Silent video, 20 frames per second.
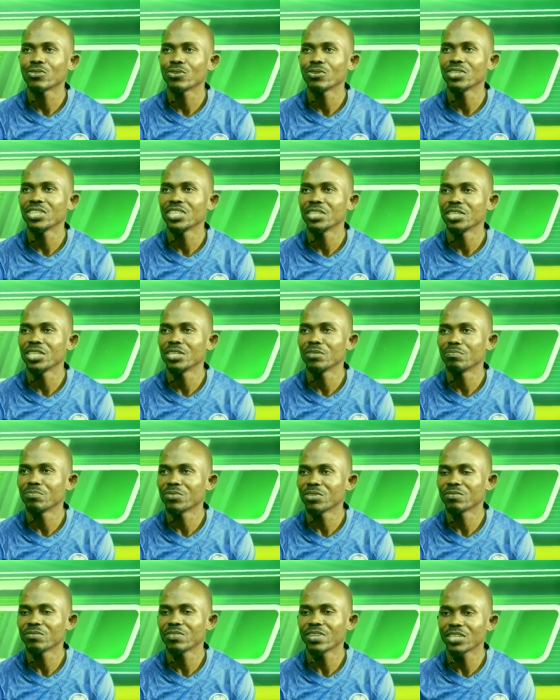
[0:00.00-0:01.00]
So he
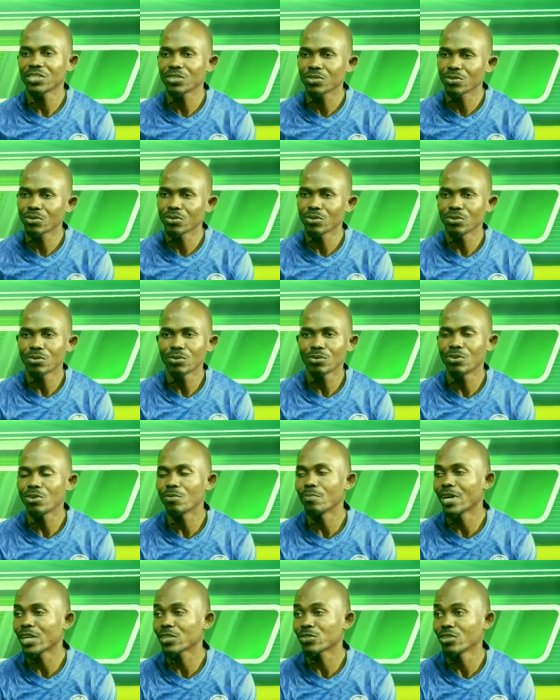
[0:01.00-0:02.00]
prefers to
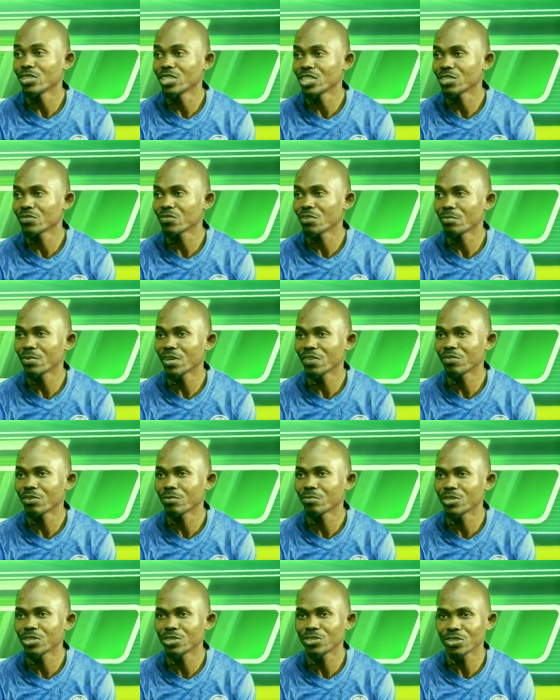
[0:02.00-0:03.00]
go back to his former
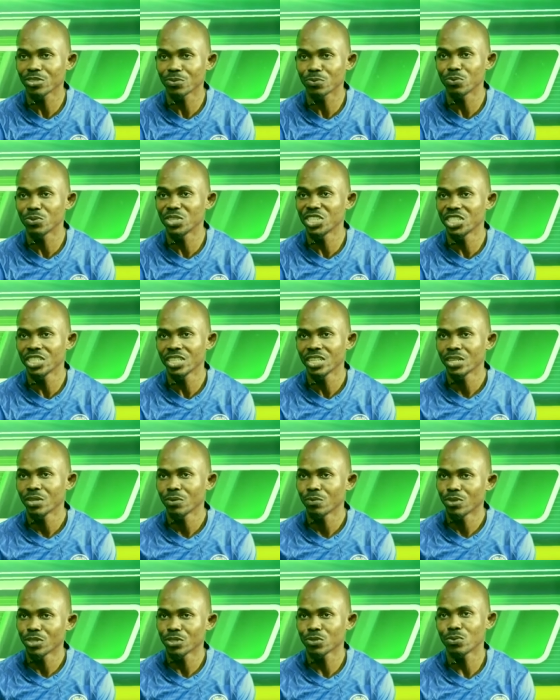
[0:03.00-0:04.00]
formation, which
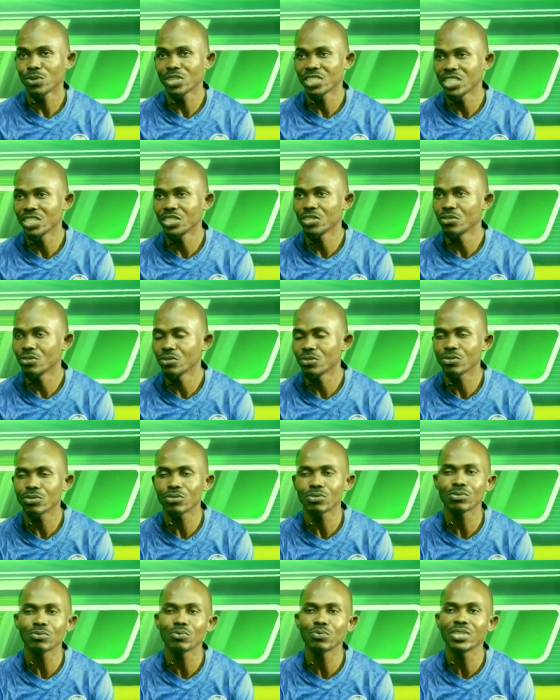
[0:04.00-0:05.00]
was what he
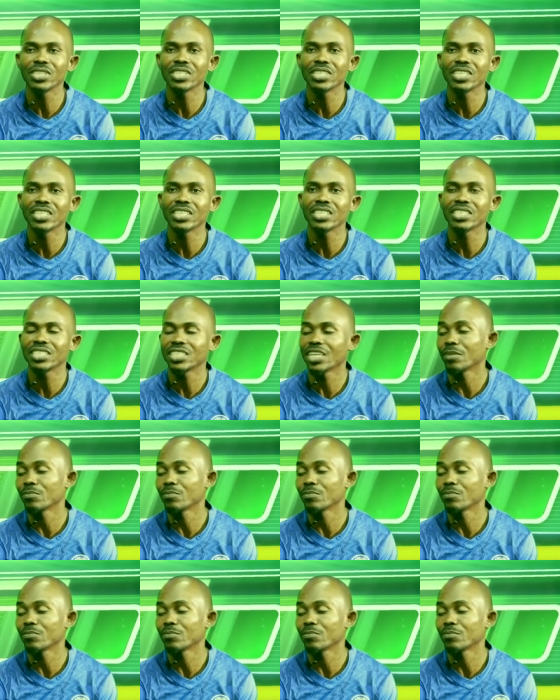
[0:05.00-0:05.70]
used to win the